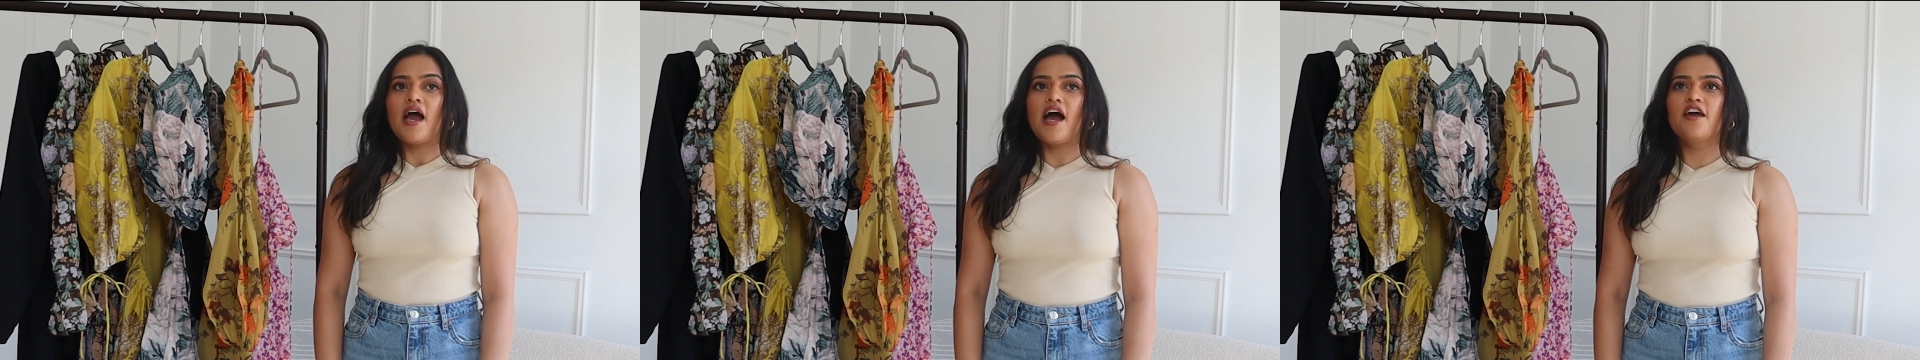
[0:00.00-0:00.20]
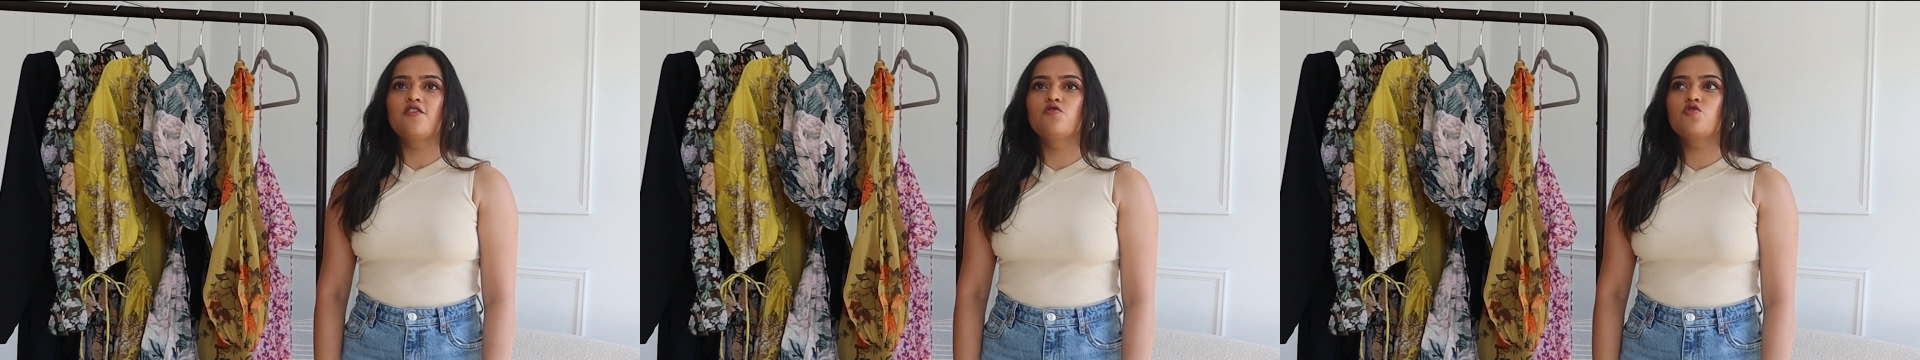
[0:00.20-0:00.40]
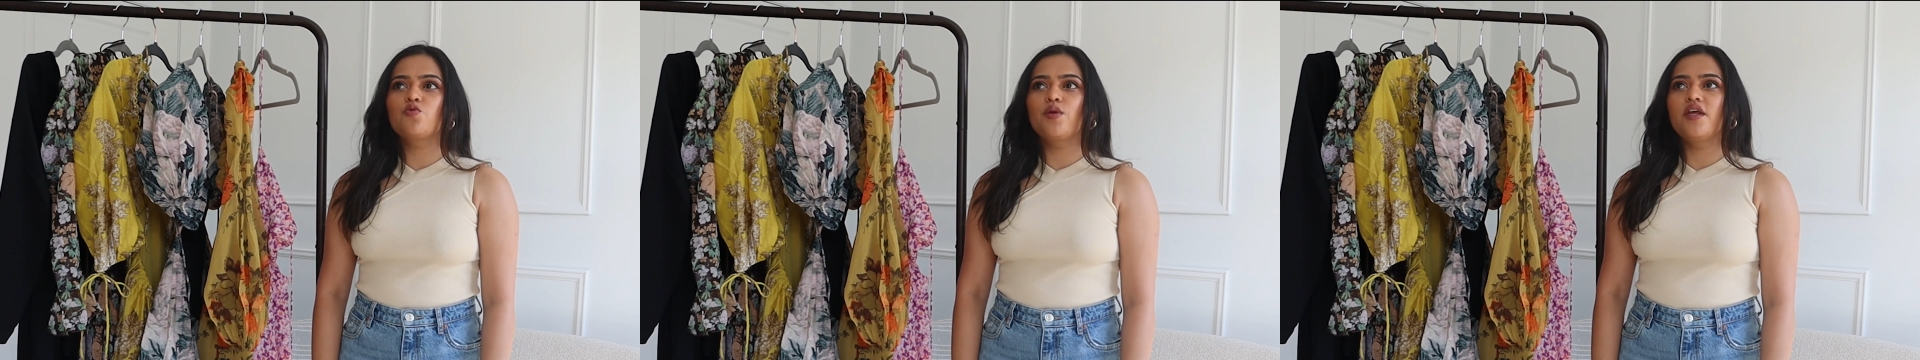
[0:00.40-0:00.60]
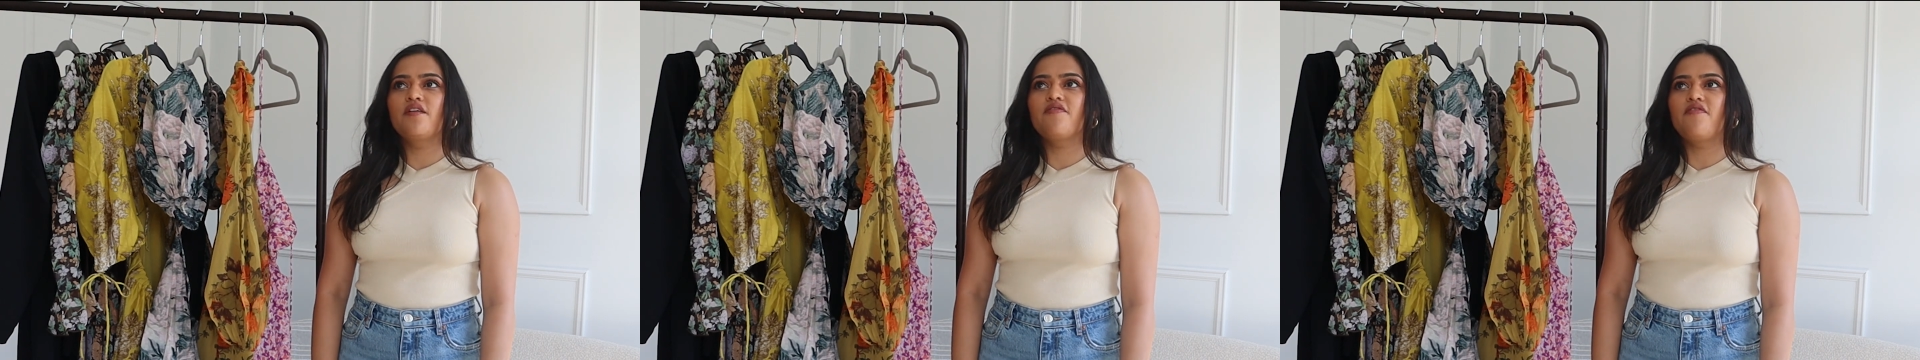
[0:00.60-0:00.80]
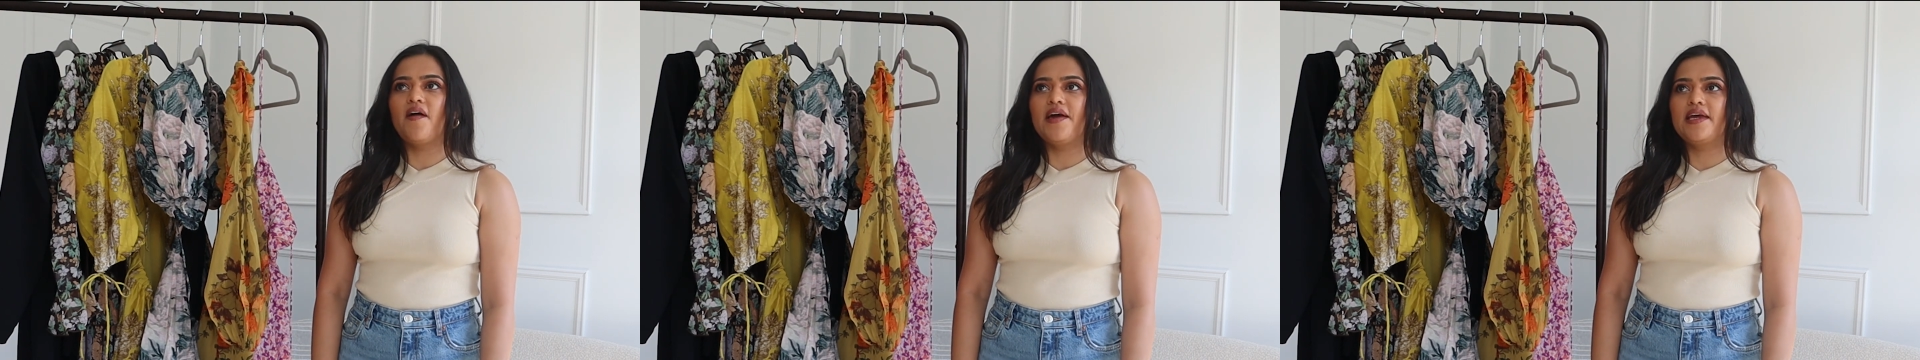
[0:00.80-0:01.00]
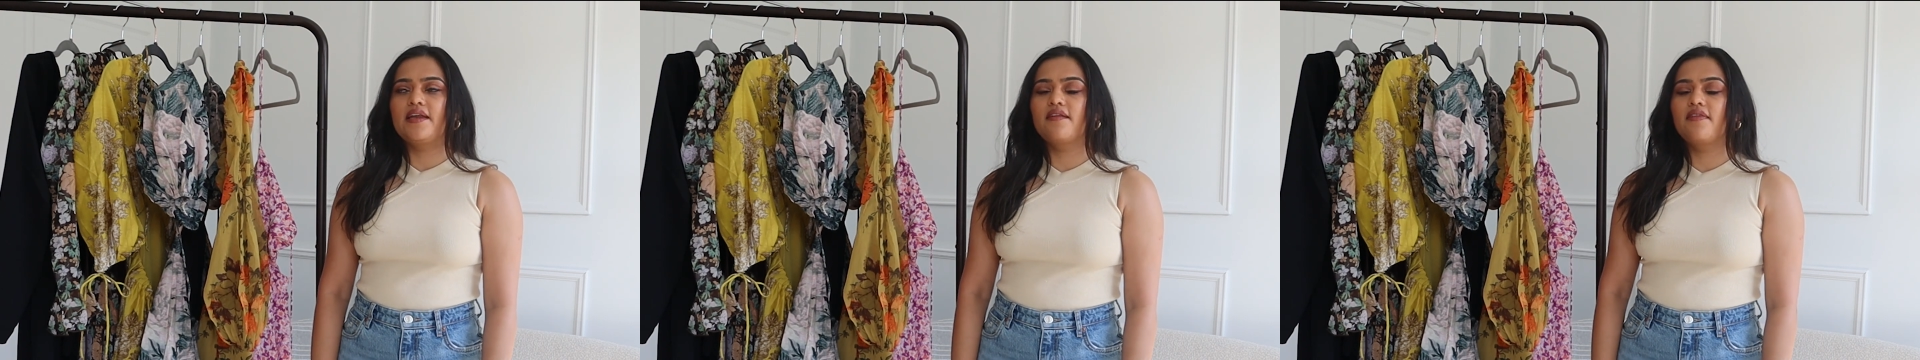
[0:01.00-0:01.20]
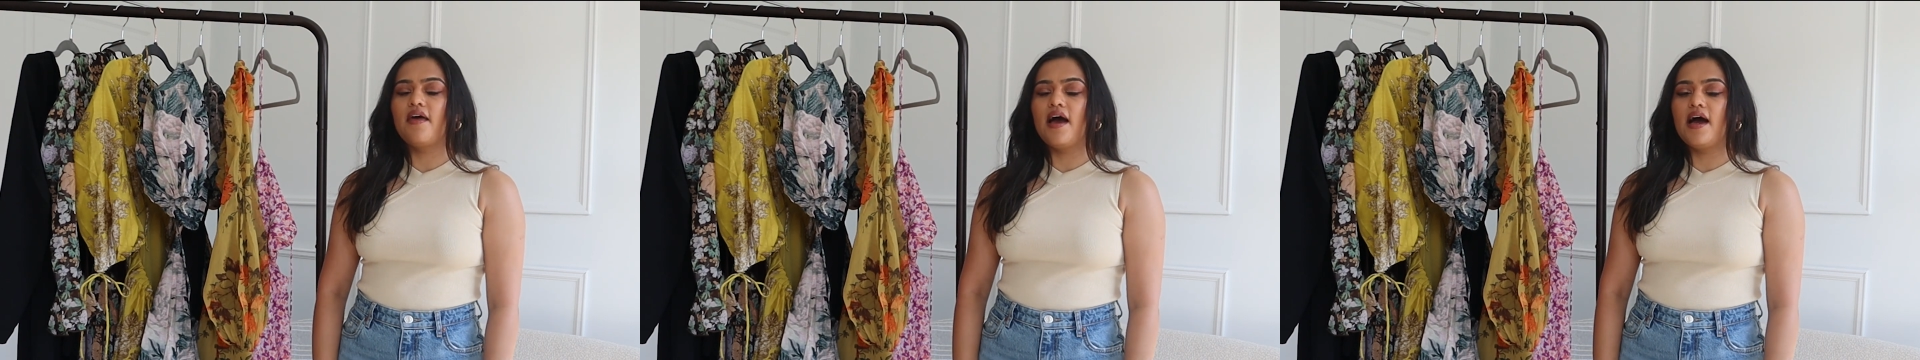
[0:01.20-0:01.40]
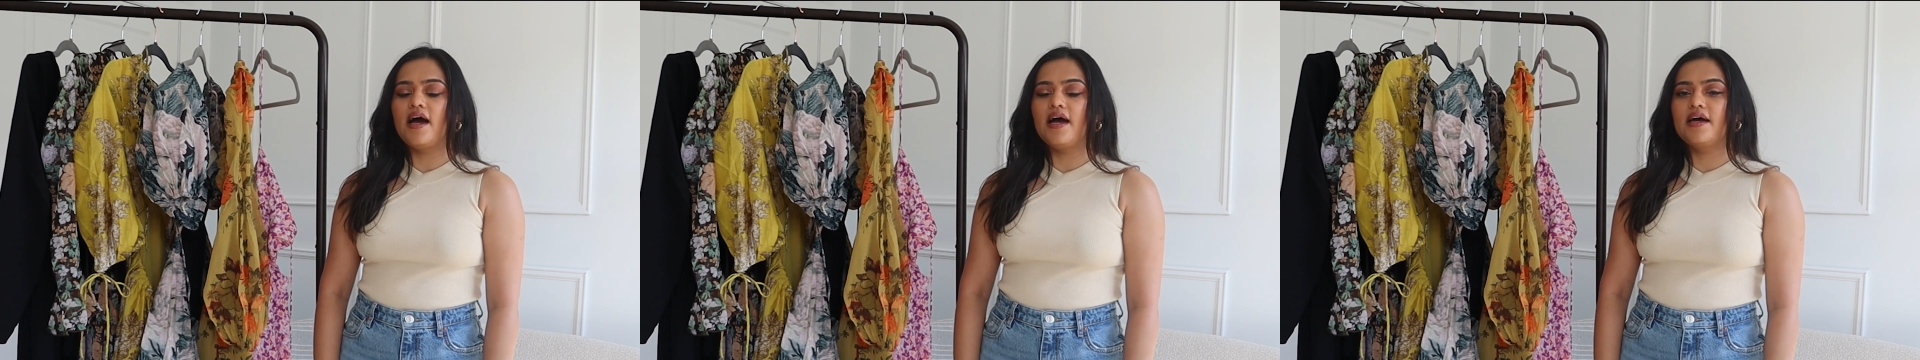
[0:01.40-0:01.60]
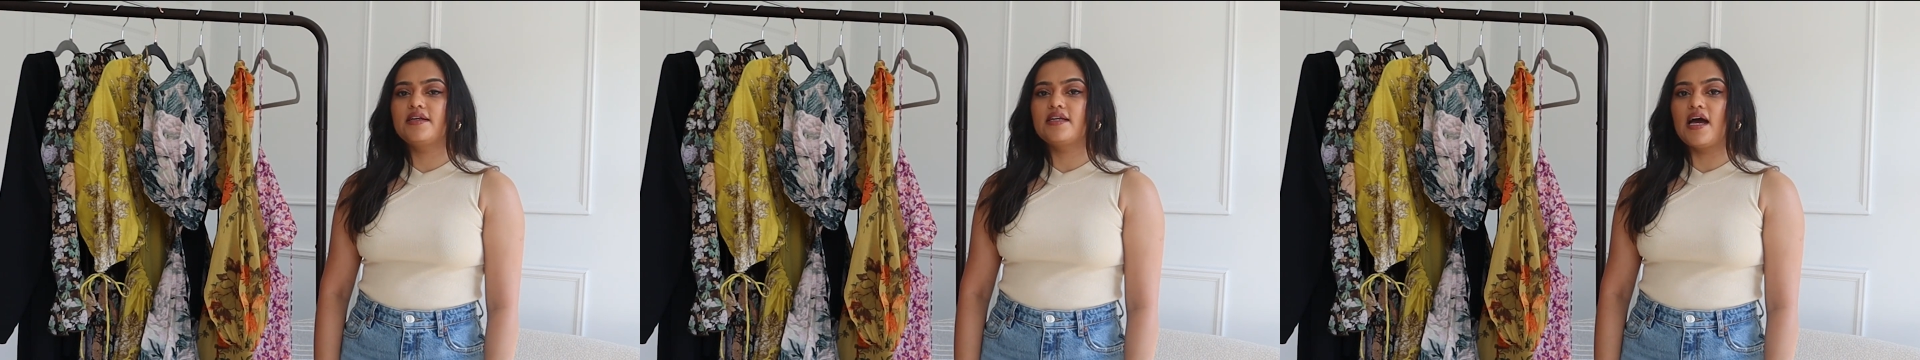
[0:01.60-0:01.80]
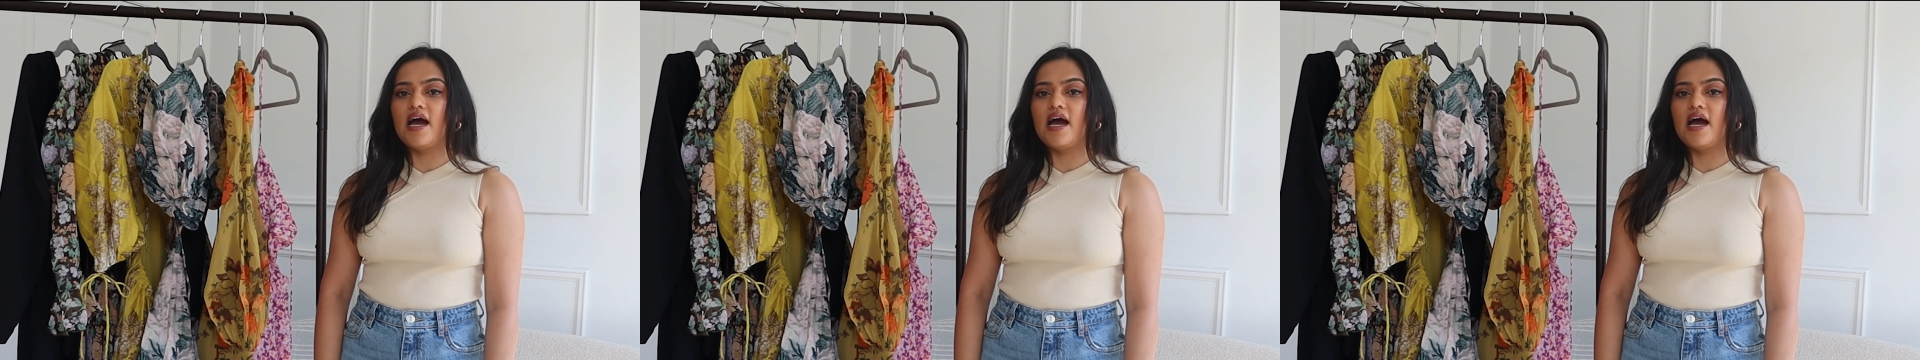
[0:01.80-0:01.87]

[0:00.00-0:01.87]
I usually find that